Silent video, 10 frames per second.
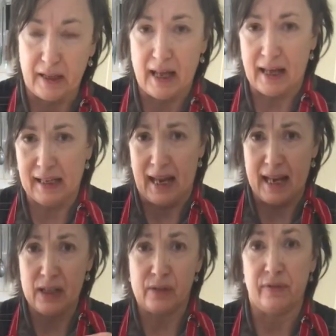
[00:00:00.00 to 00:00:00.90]
add
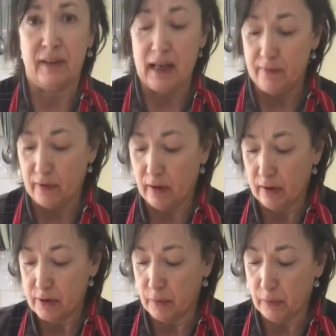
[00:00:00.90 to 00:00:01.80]
layers of flavour.
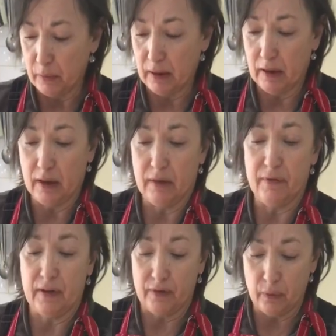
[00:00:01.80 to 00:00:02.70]
So even
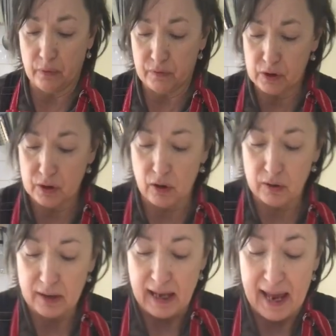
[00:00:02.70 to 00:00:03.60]
if you just got
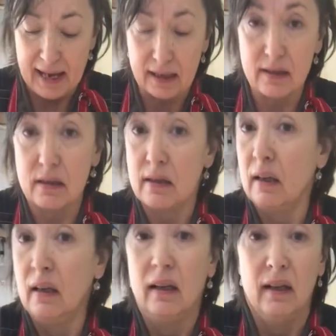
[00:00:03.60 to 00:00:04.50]
eggs
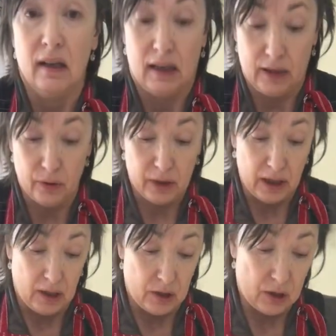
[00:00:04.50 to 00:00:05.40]
in your
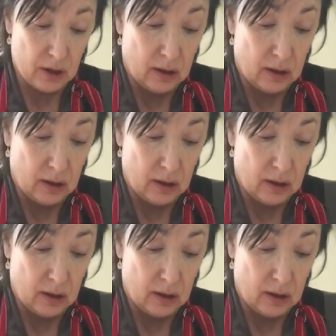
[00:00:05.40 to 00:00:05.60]
quiche,